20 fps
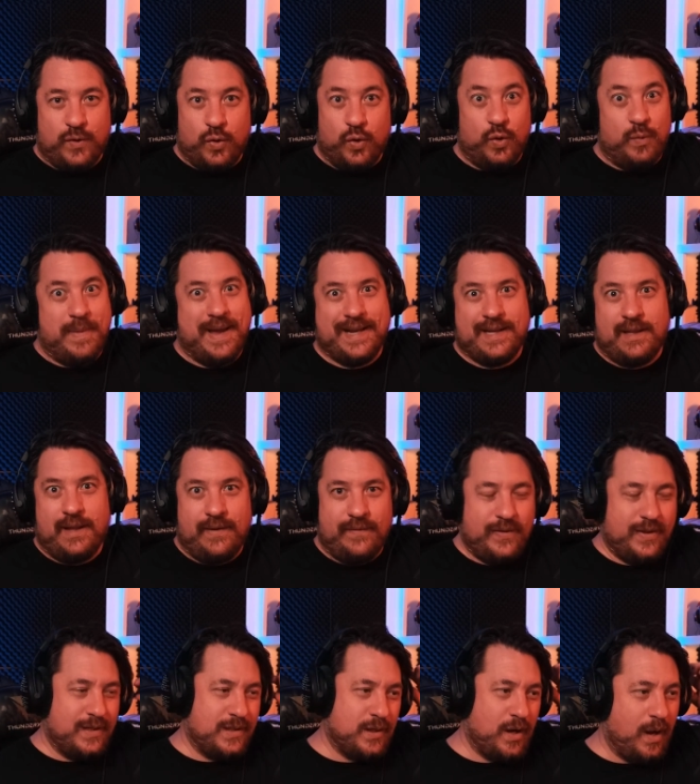of cool metal
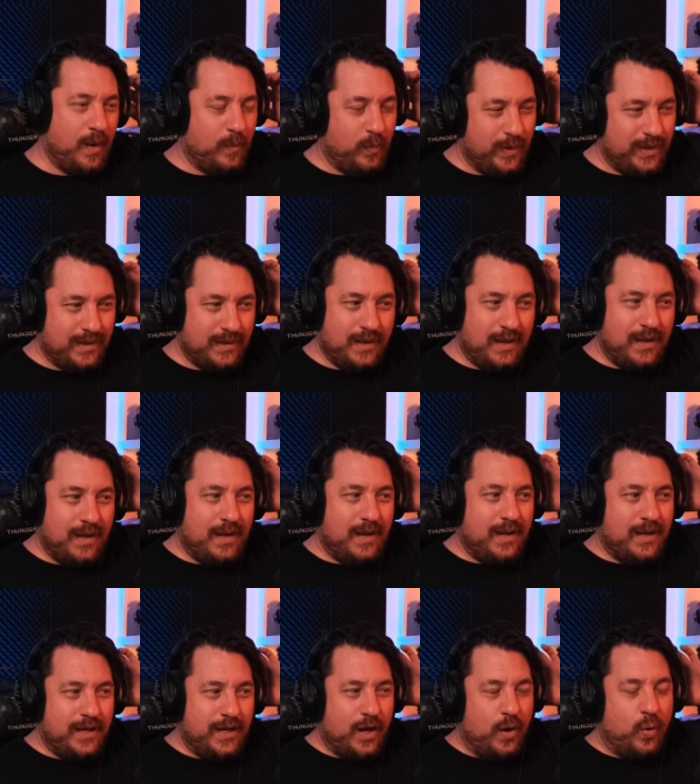over the top with,
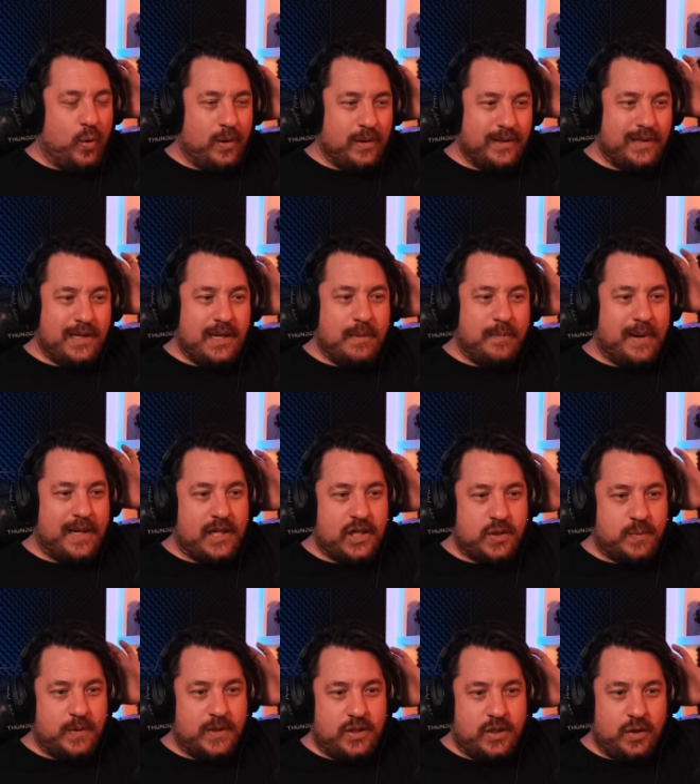you know, all of the
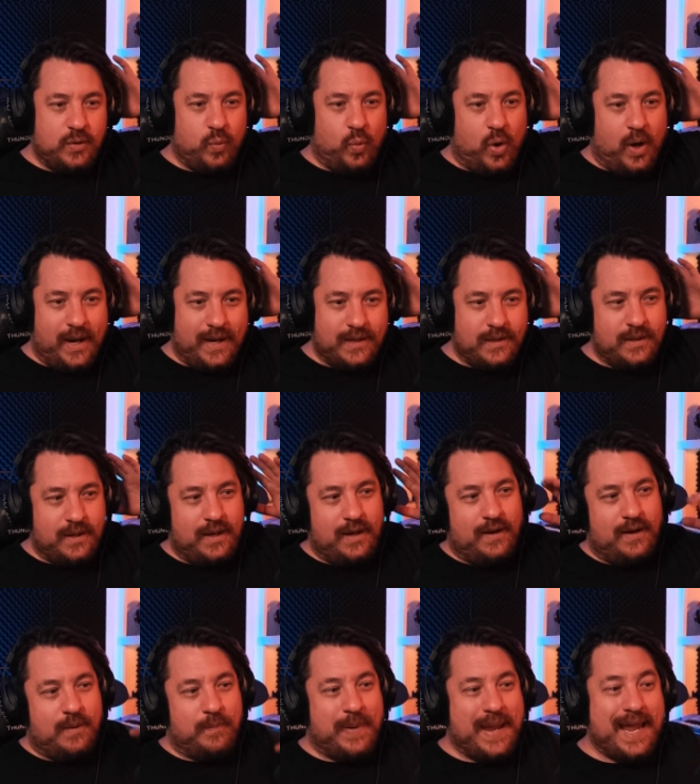embellishments you'd want
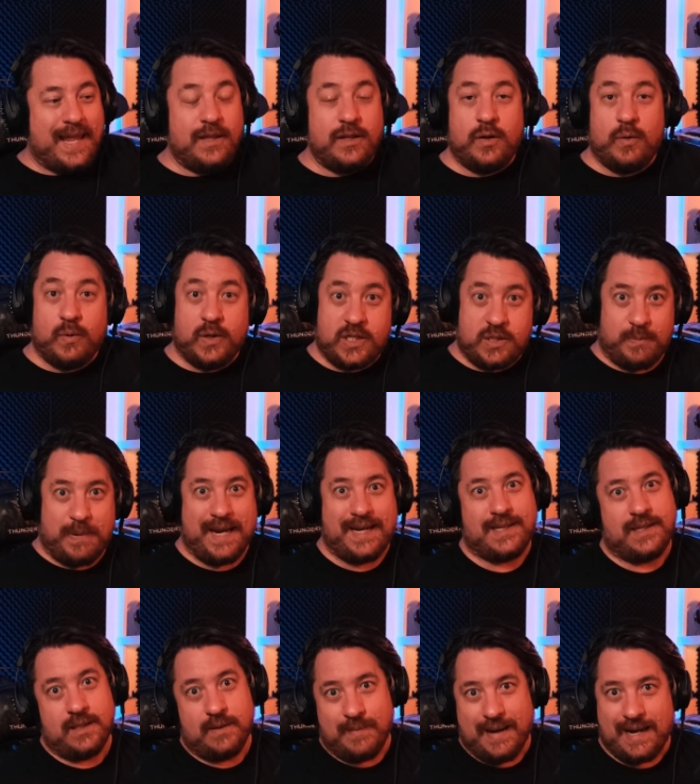in a band that you
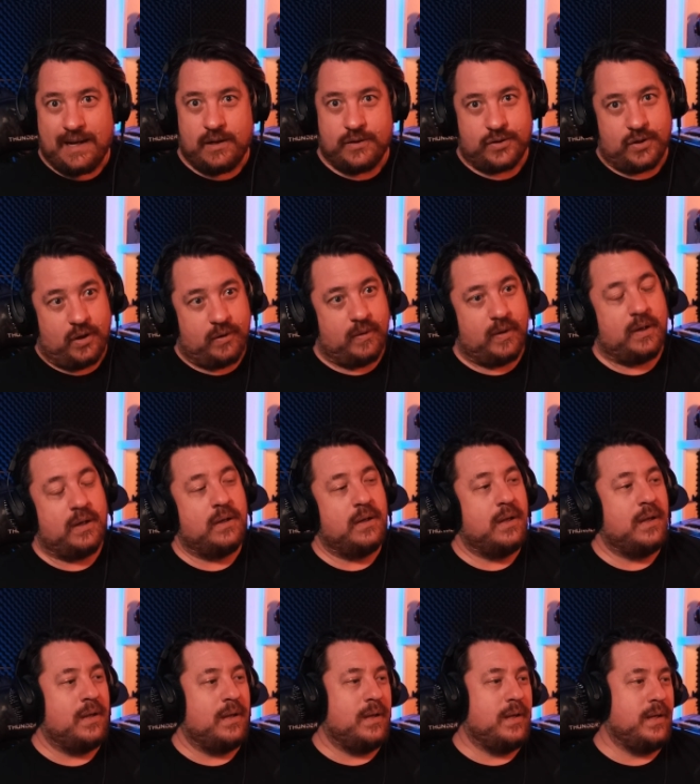respect in the metal genre,
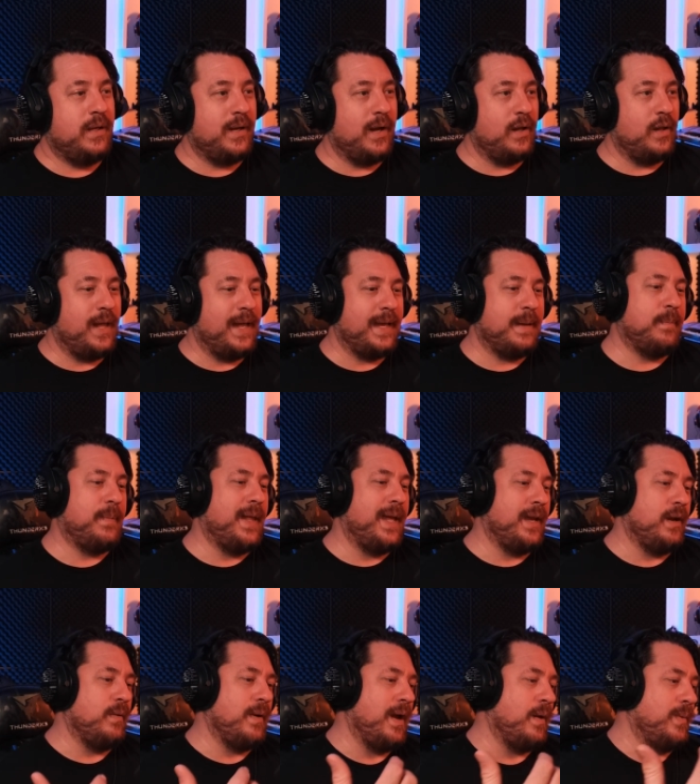you know, like
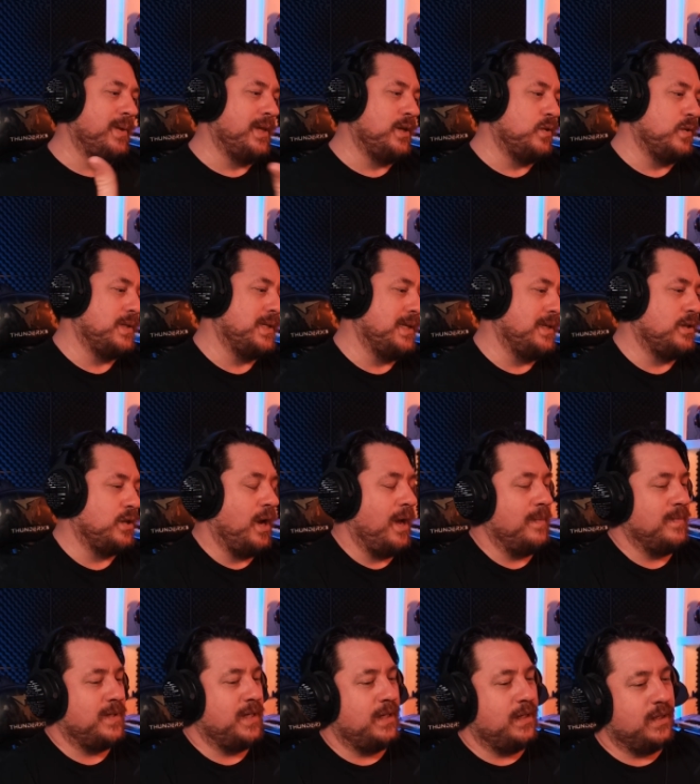playing around with interesting
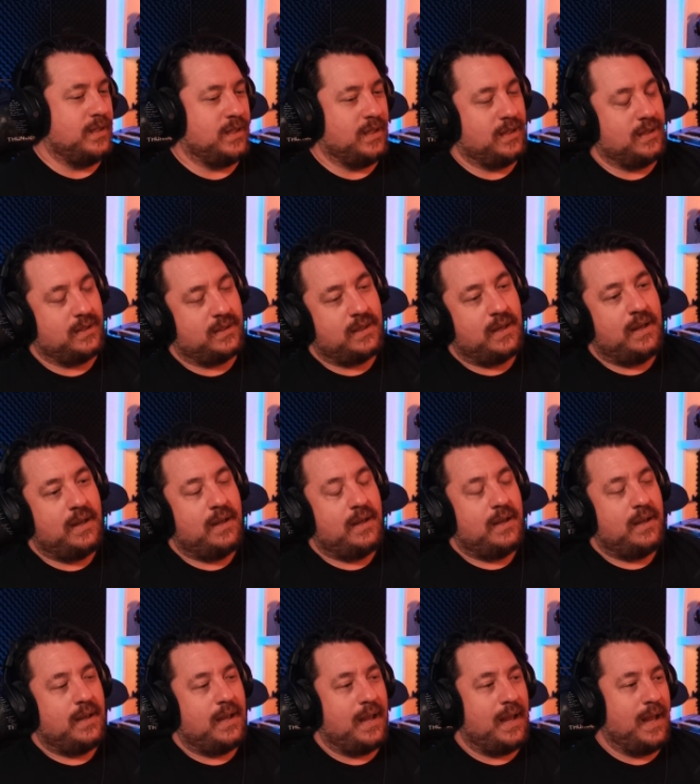time signatures,
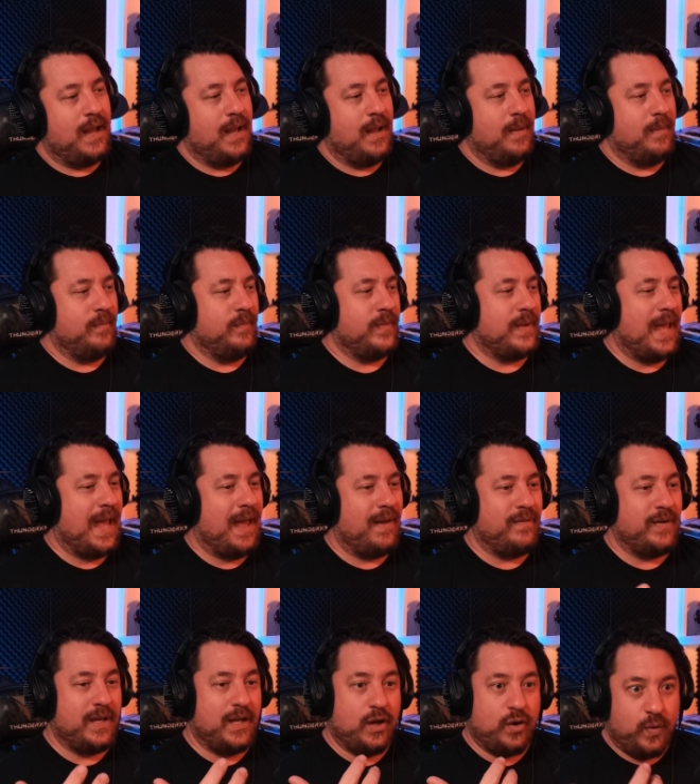um,
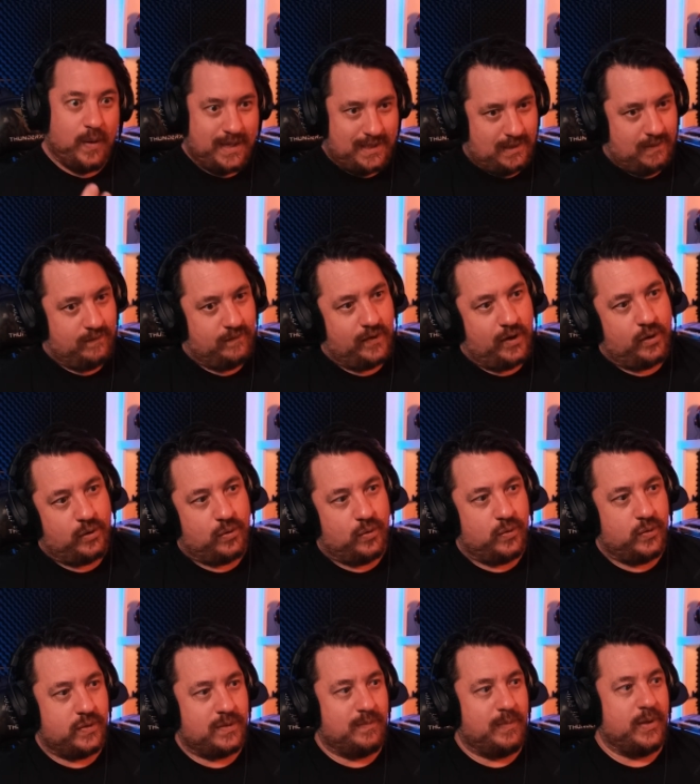having aggressive
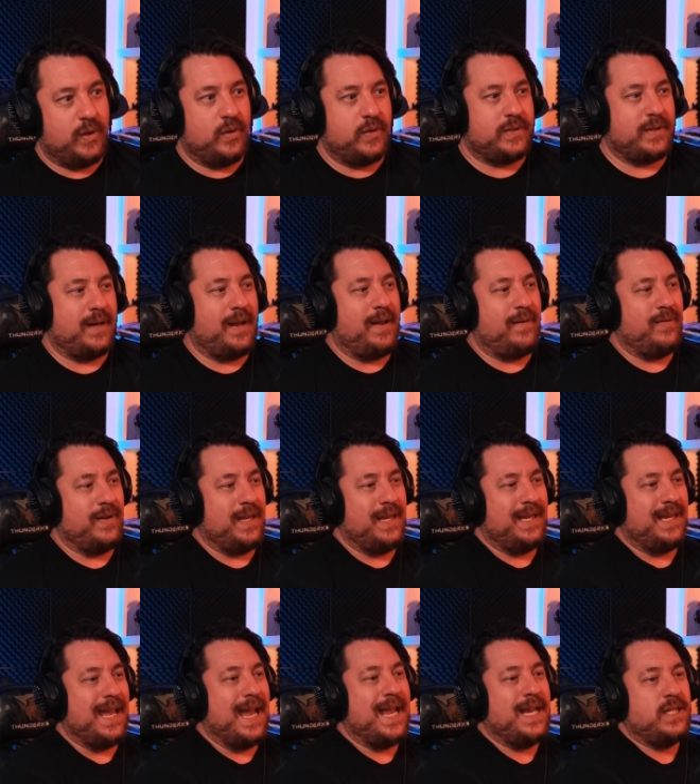vocals, but also having
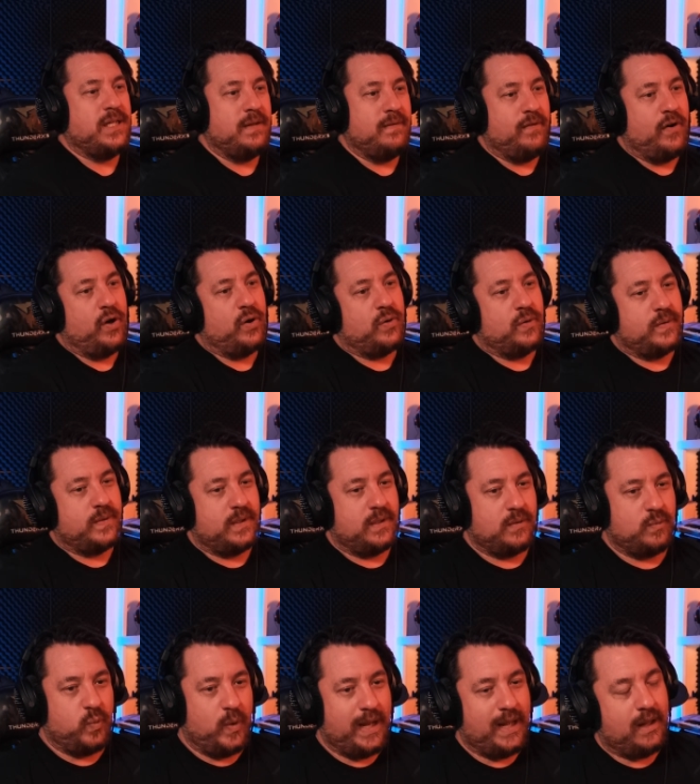engaging vocals
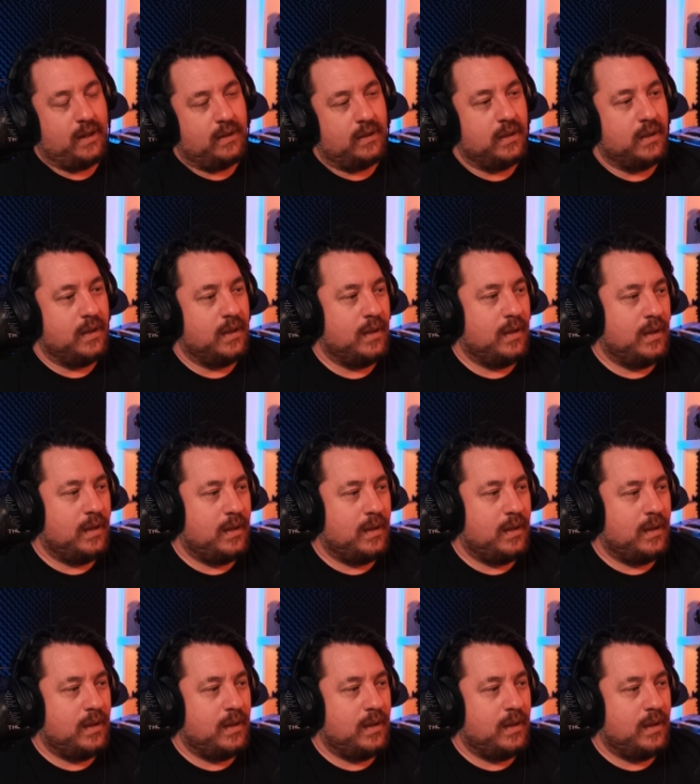as well.